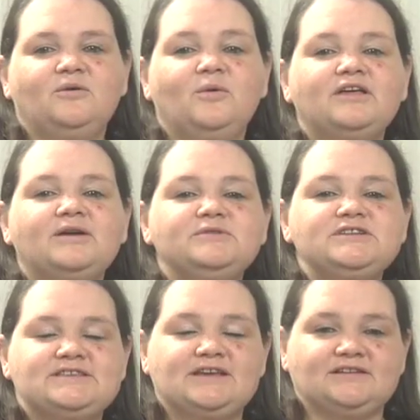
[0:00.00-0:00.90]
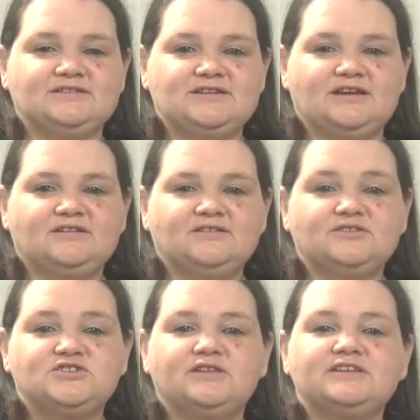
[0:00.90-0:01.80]
Welcome to Second Take, the
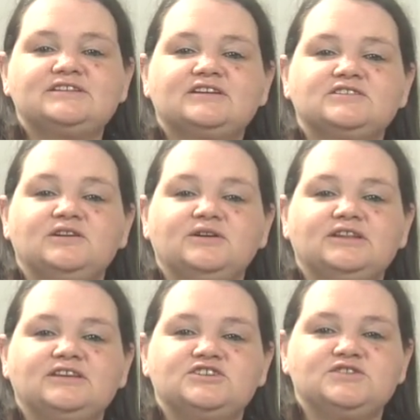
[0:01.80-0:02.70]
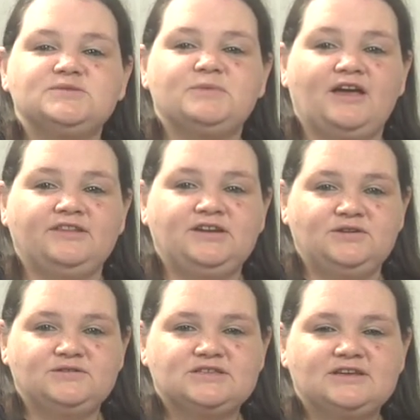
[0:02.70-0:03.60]
show that takes a look at the issues behind the
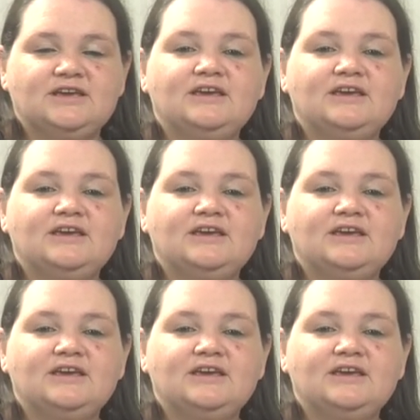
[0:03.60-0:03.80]
news.